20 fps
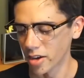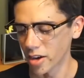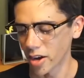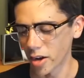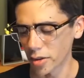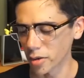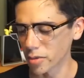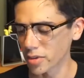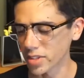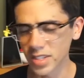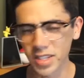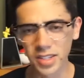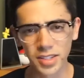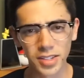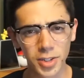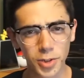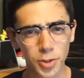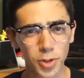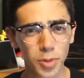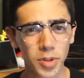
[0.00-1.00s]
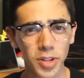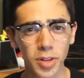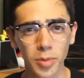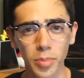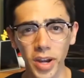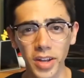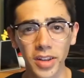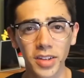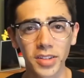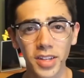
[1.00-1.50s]
Although this is distributed
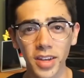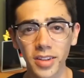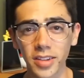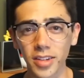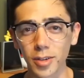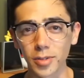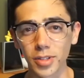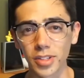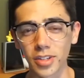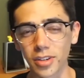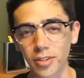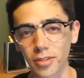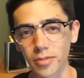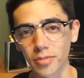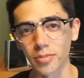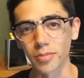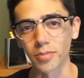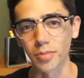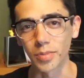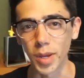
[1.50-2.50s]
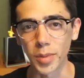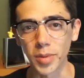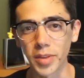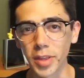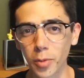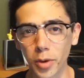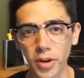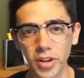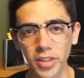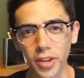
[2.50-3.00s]
by Nintendo, so maybe
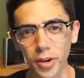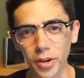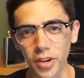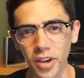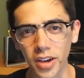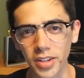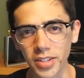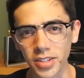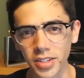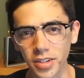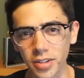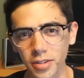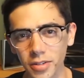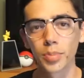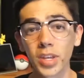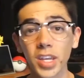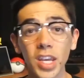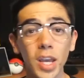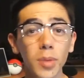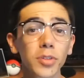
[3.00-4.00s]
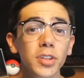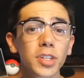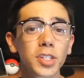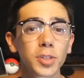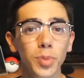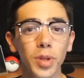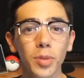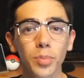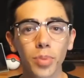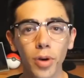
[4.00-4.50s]
they wanted their cut too. Being able to
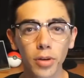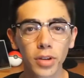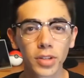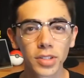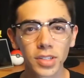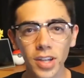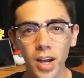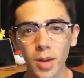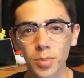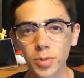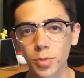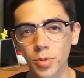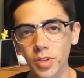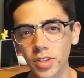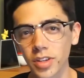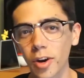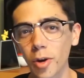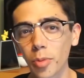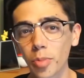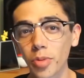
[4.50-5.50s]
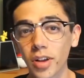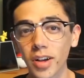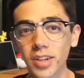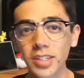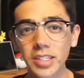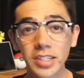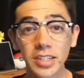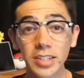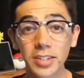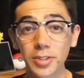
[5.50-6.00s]
spin Pokestops with Go
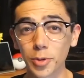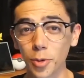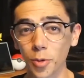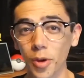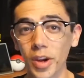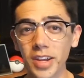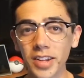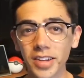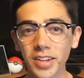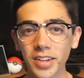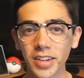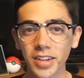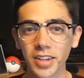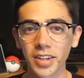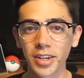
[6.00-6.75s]
Plus is great.